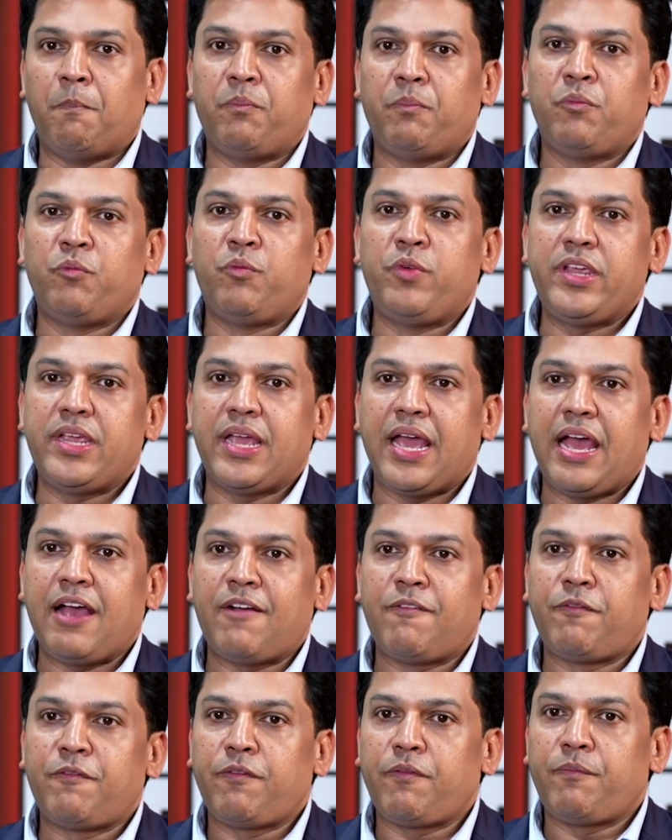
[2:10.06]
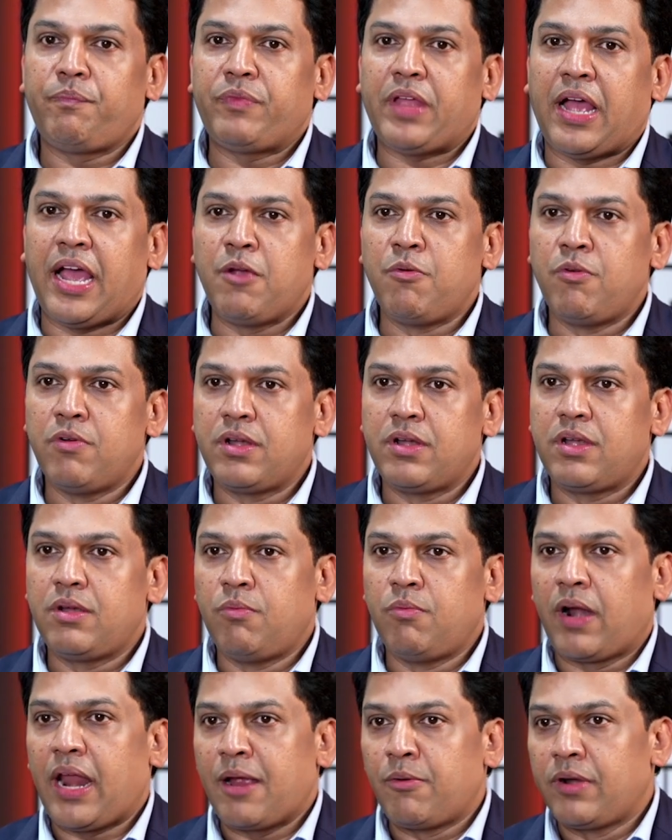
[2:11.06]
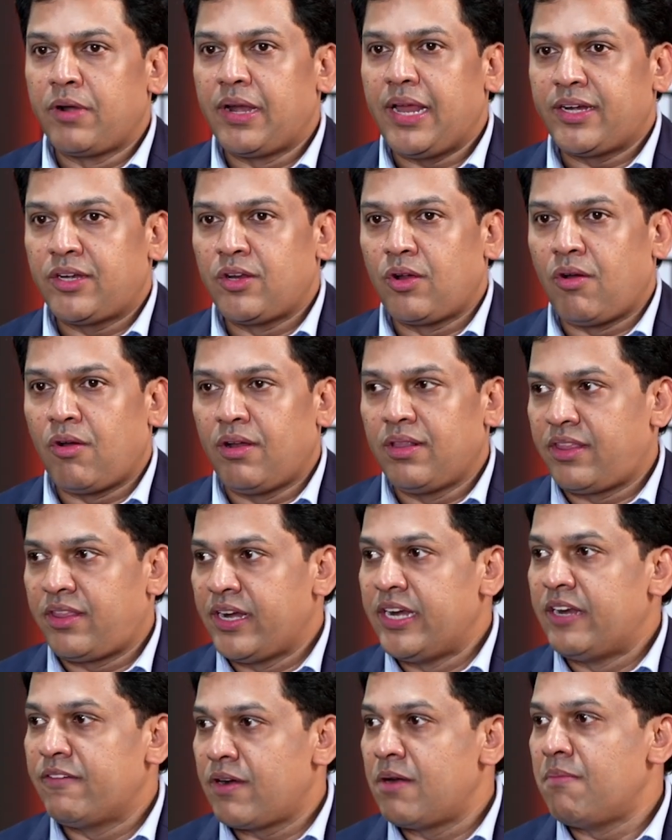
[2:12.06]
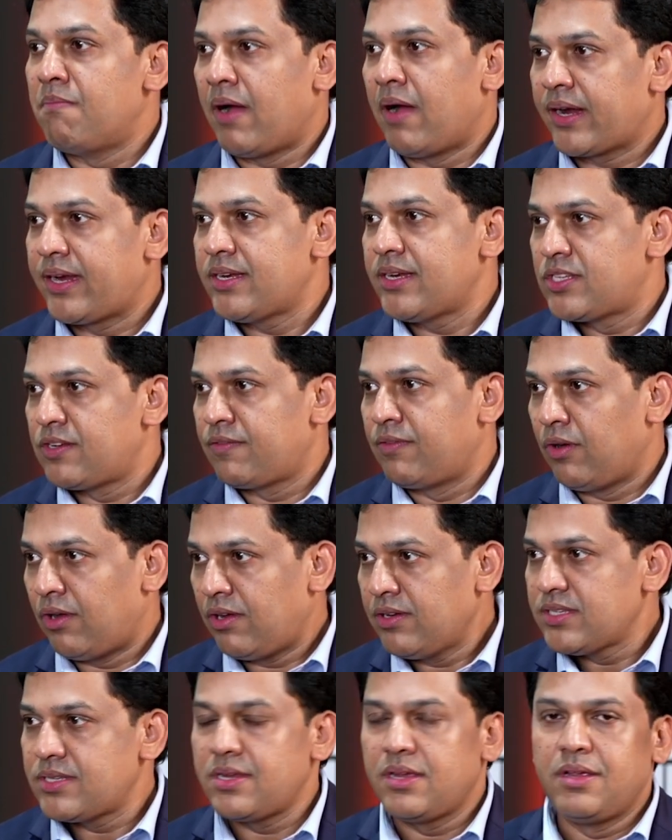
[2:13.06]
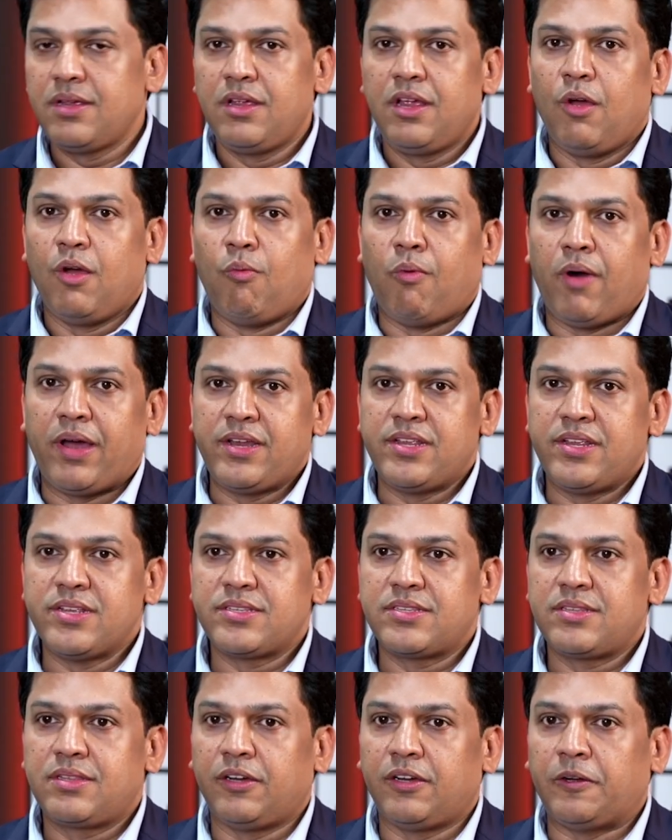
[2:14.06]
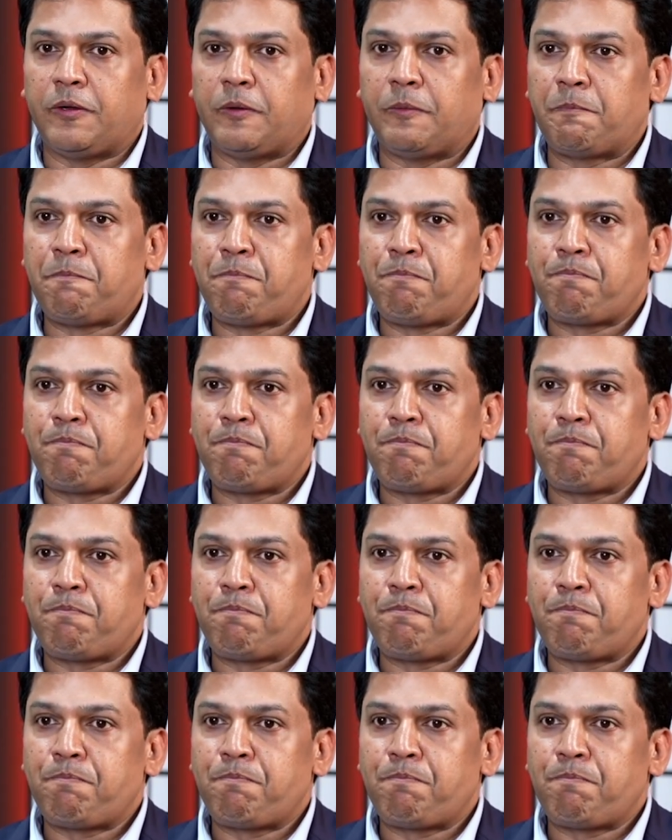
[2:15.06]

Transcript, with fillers: We have, what I would like to call three different buckets of laws. One is the